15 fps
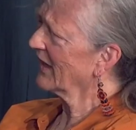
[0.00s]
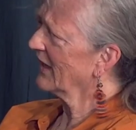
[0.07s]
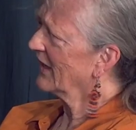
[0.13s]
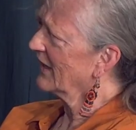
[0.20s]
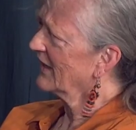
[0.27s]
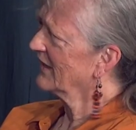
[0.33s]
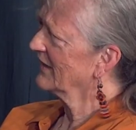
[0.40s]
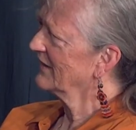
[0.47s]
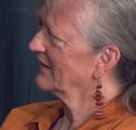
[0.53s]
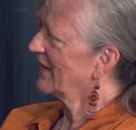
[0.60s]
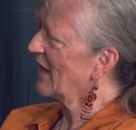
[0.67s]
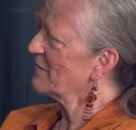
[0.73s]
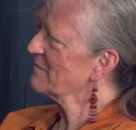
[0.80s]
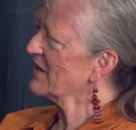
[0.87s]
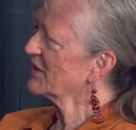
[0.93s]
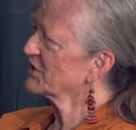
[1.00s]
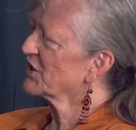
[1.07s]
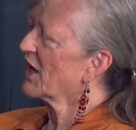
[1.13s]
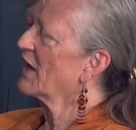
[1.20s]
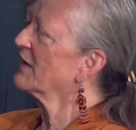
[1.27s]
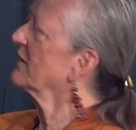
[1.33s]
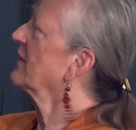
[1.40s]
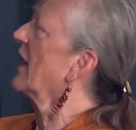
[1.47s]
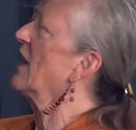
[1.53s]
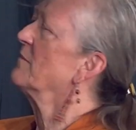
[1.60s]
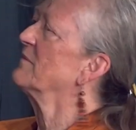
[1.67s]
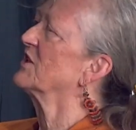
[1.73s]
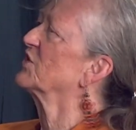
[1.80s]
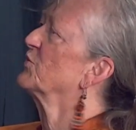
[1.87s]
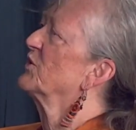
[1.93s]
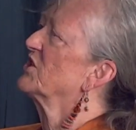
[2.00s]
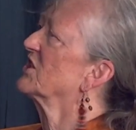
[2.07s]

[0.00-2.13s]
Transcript: here. Mm -hmm. How mm-hmm. much and how much we